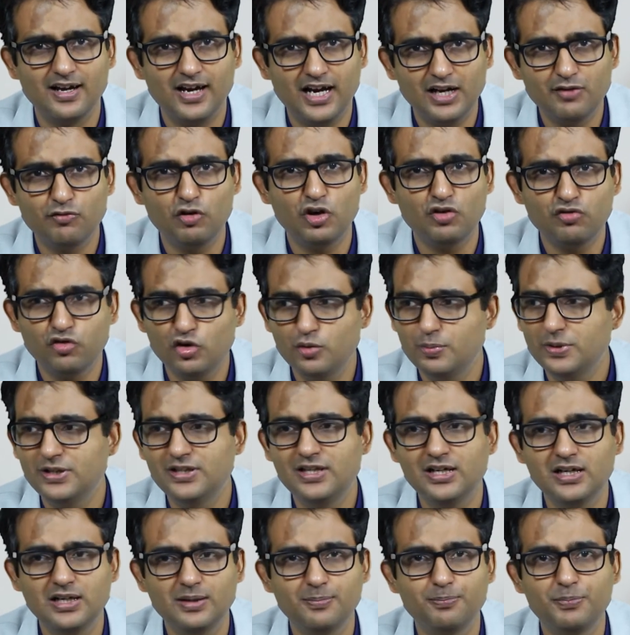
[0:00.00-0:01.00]
And what would be
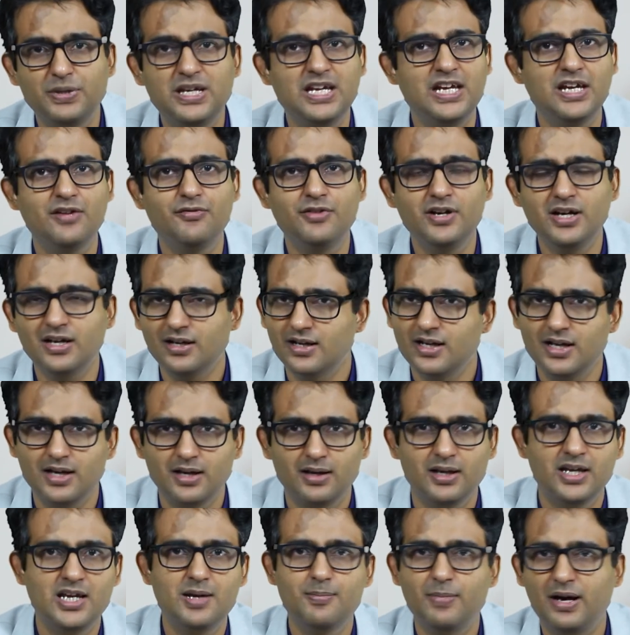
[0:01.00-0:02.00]
the behavior?
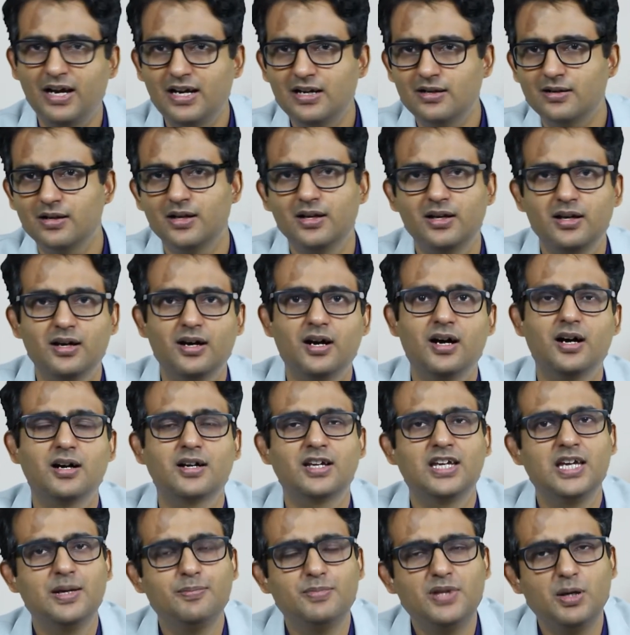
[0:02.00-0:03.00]
He might
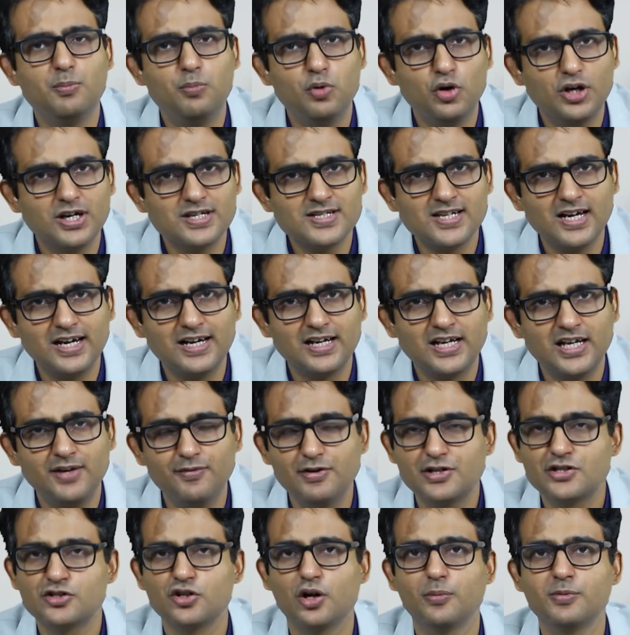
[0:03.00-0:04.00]
keep the book aside. He
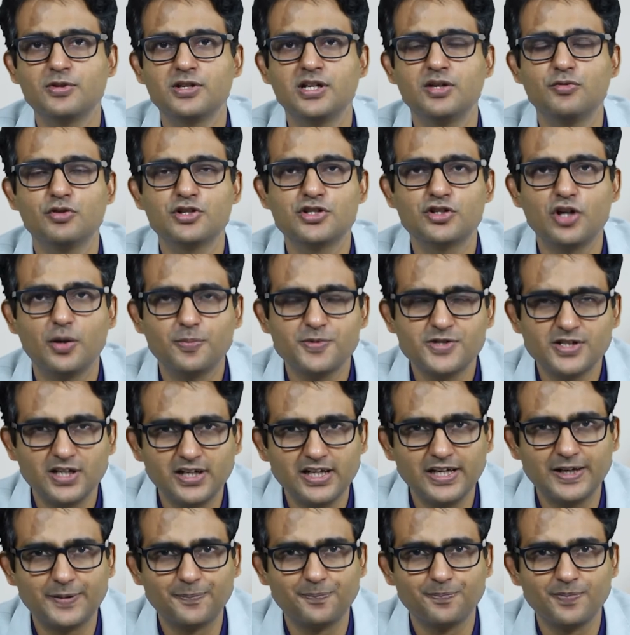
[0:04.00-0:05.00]
would stop
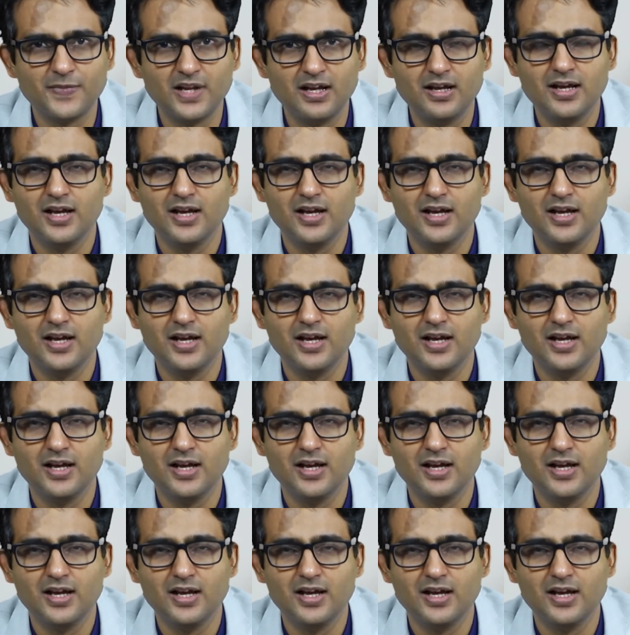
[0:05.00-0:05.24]
studying.